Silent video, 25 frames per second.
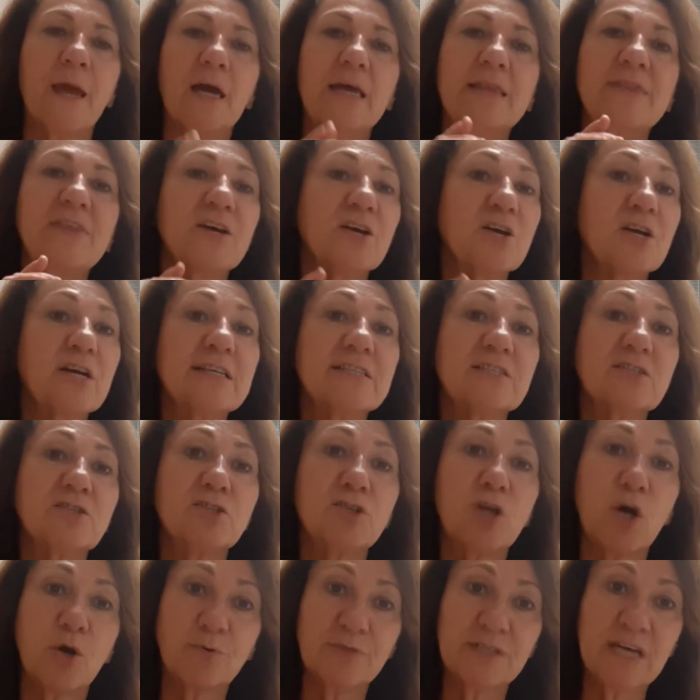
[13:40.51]
There is
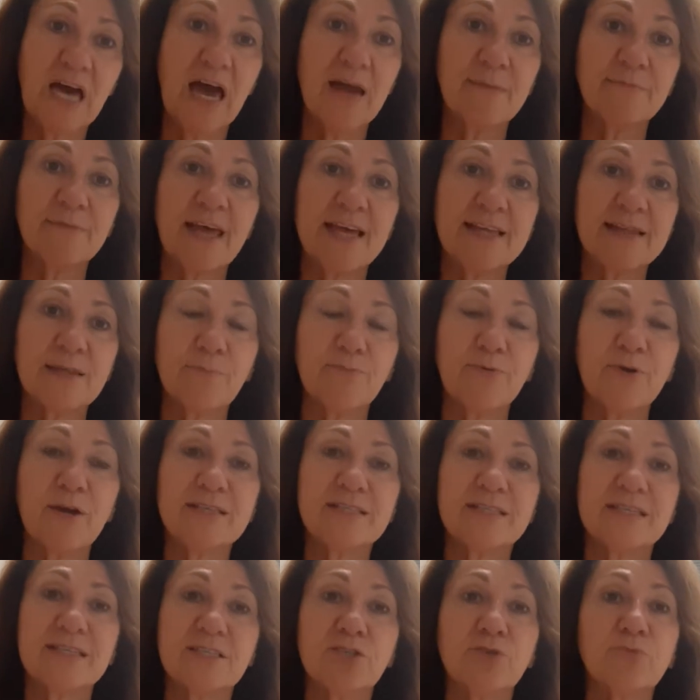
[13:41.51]
no time like the
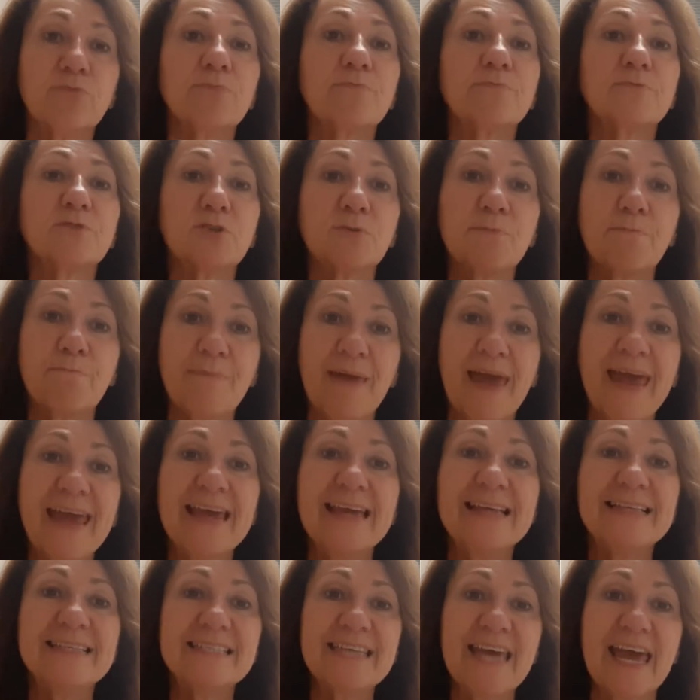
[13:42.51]
present to
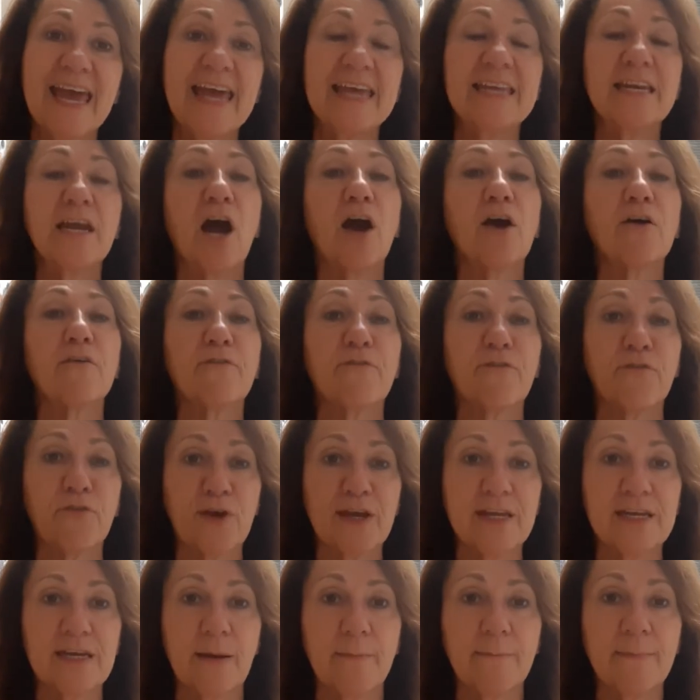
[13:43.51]
maintain our
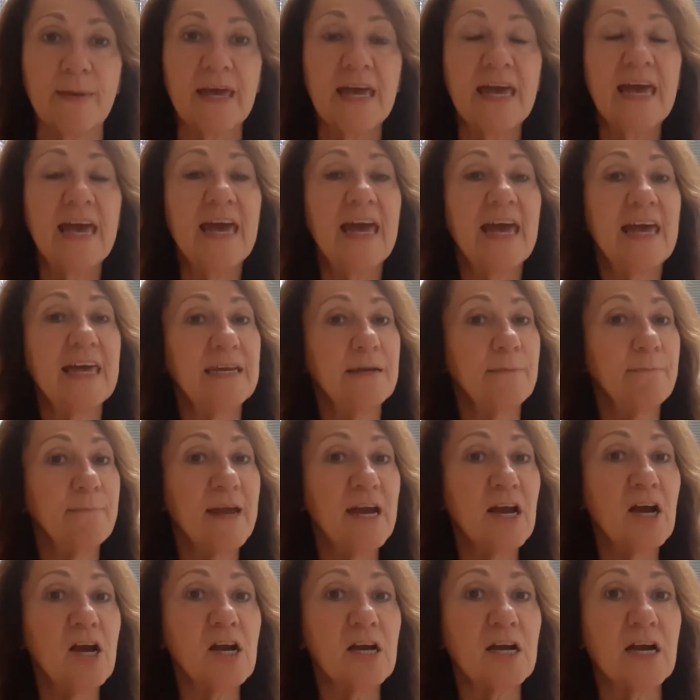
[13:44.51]
freedom. In
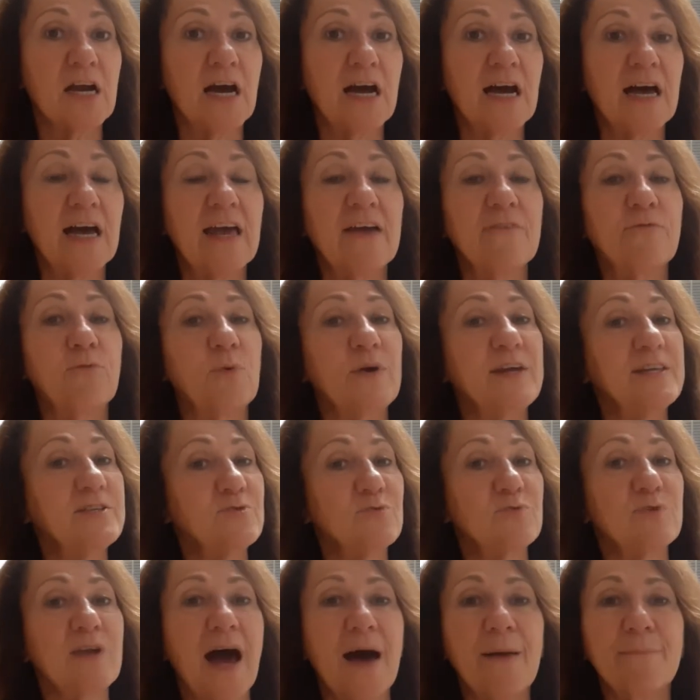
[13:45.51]
America, if we
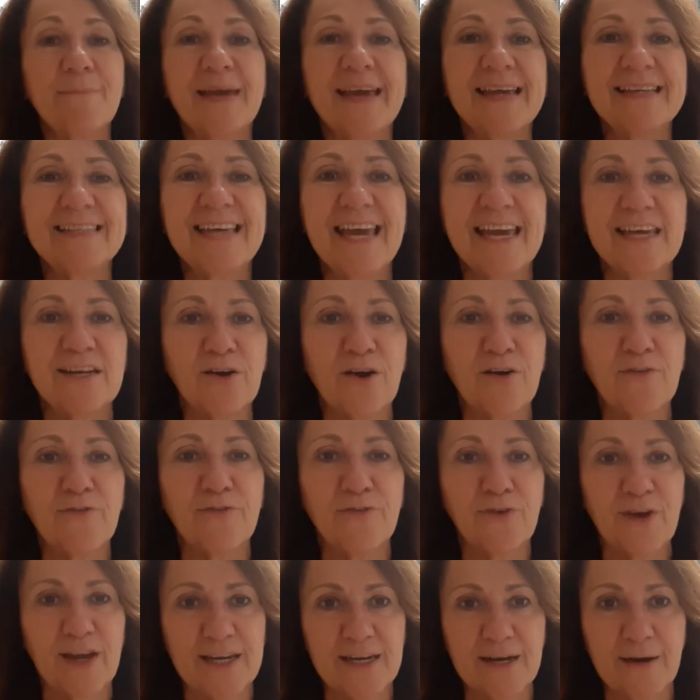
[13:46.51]
do not maintain our
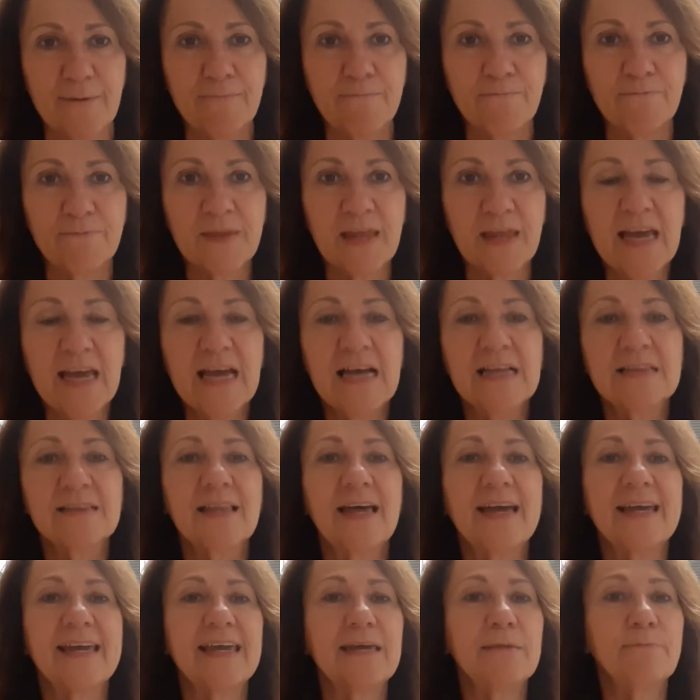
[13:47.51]
freedom,
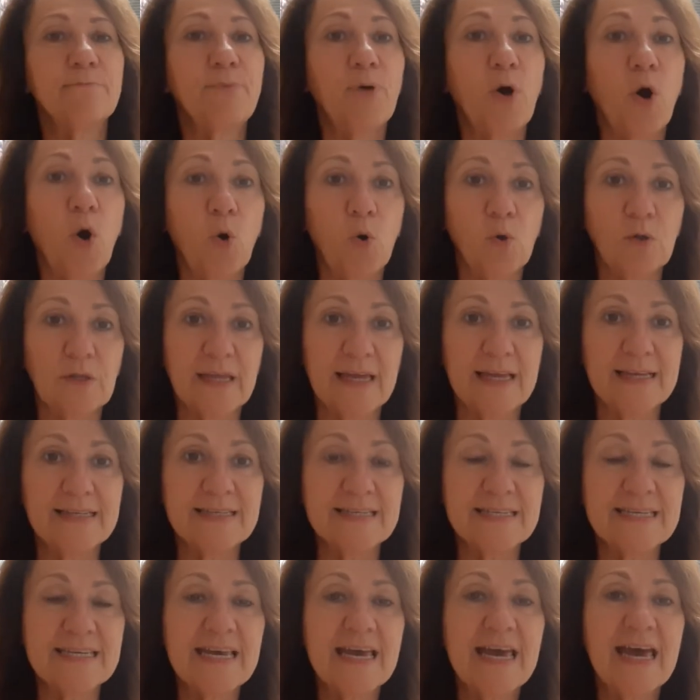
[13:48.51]
like in
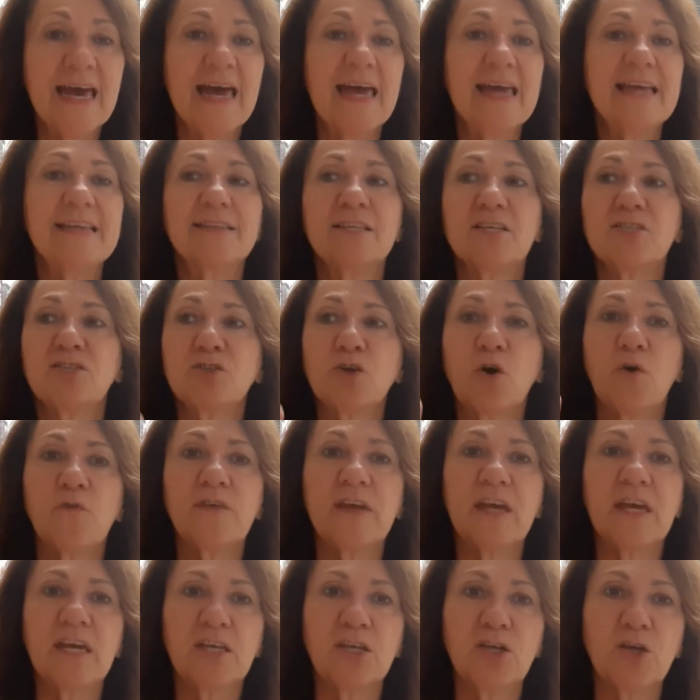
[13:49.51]
Poland, in the
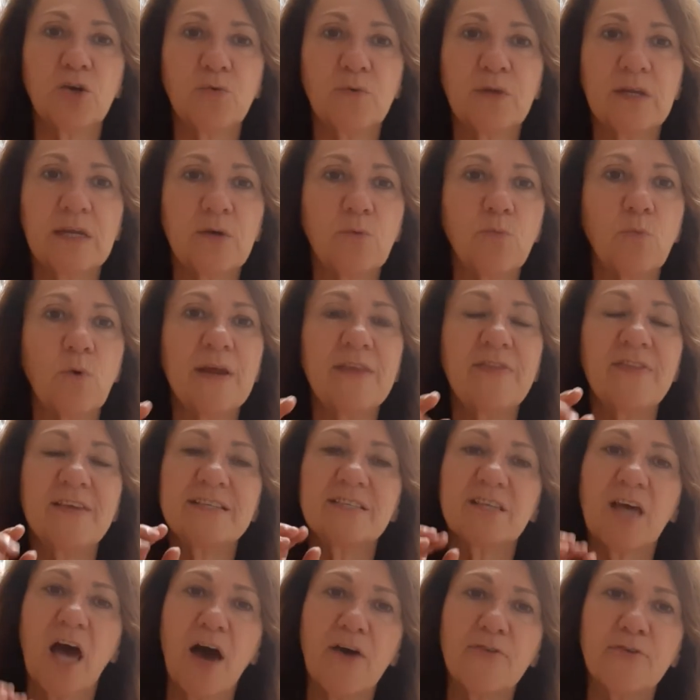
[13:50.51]
Soviet Union, in
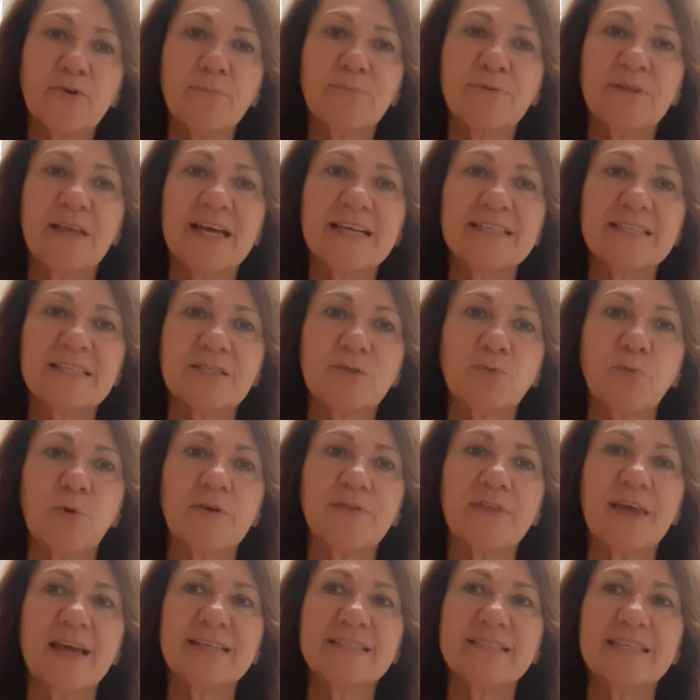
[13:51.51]
these other places
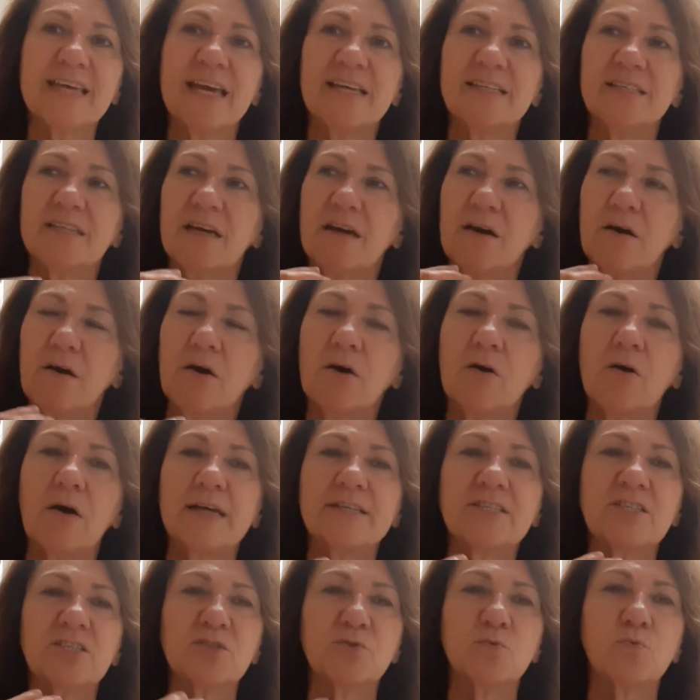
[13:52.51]
where they said, oh,
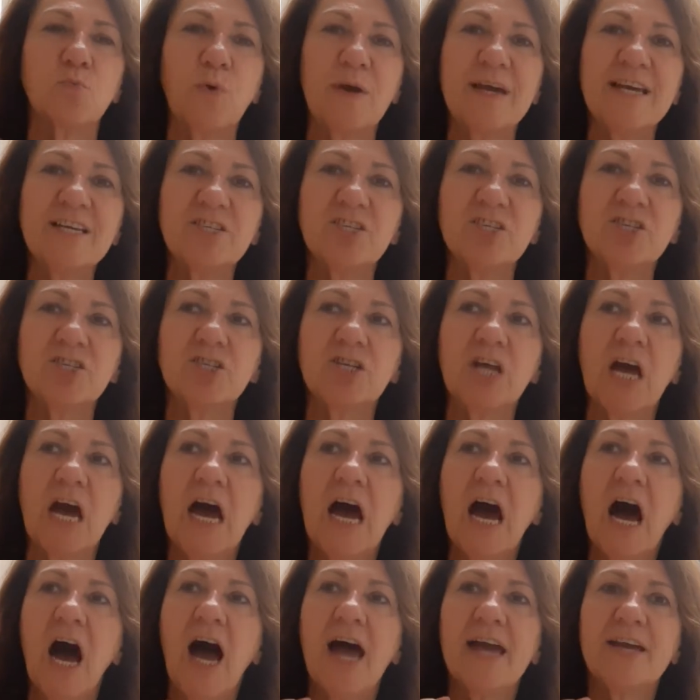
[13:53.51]
I just wish
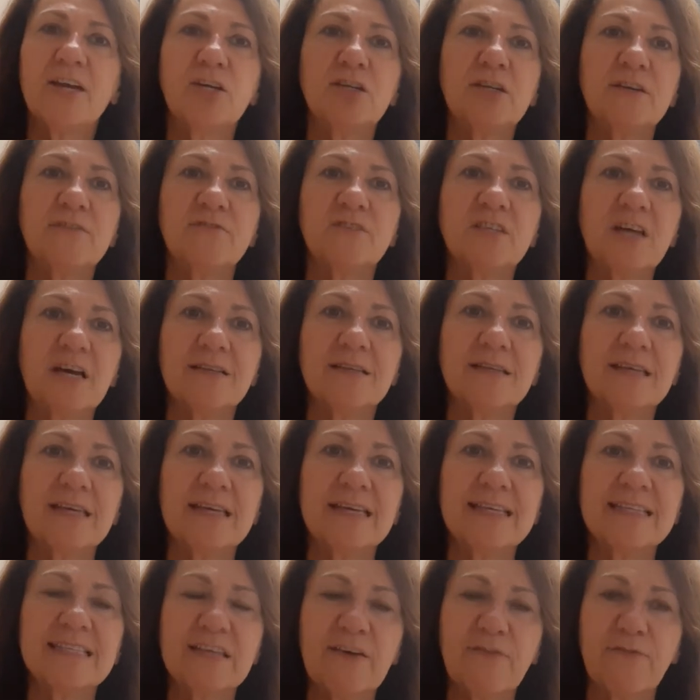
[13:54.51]
I could have done
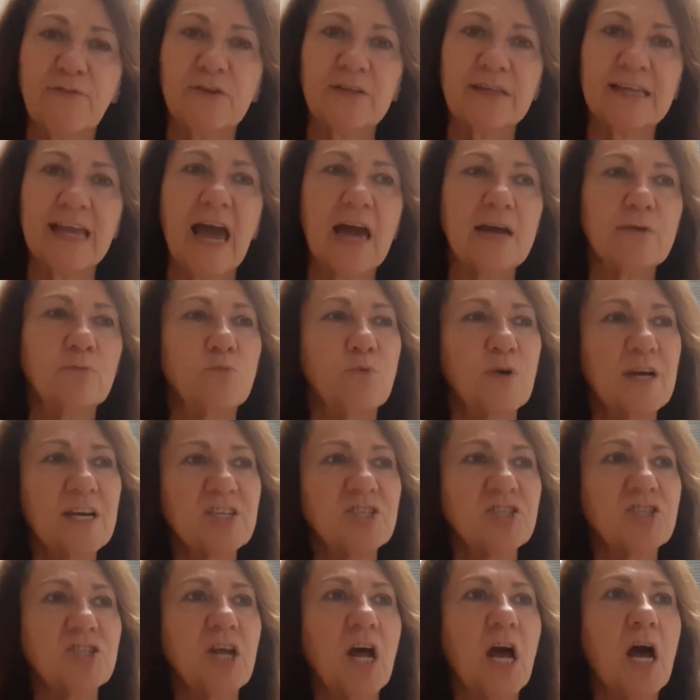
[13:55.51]
it differently. I wish
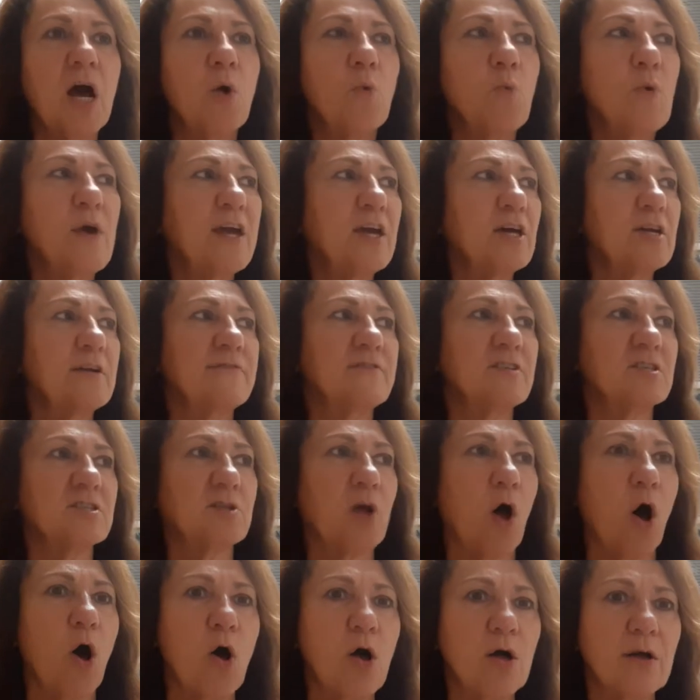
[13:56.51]
we could have
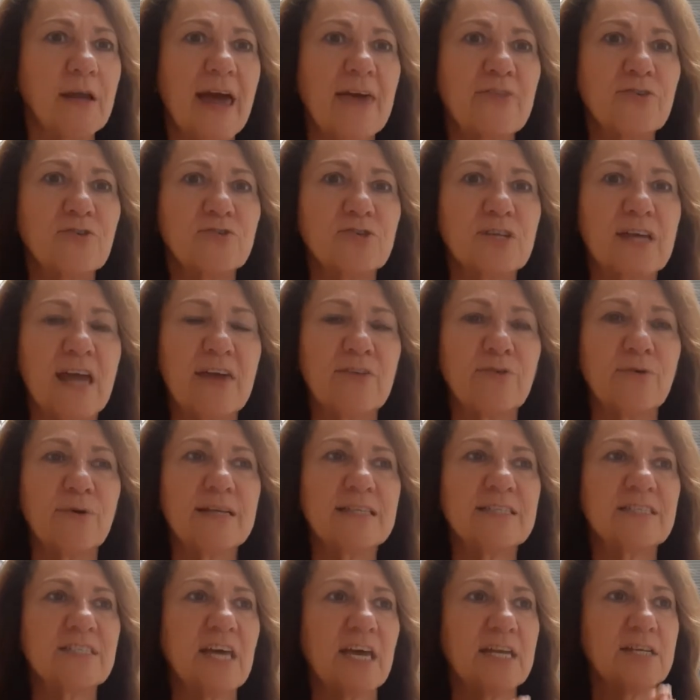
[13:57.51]
just all gathered together
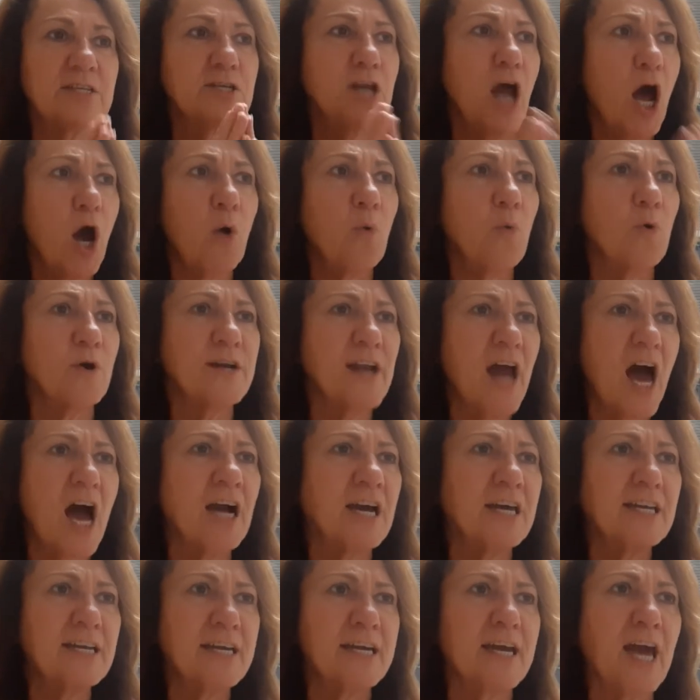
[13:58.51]
and said, no, we're
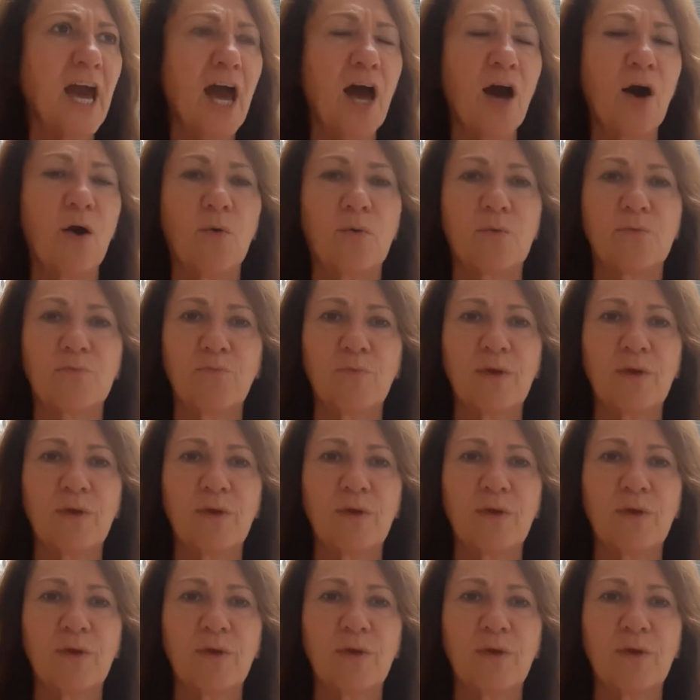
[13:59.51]
not going to go.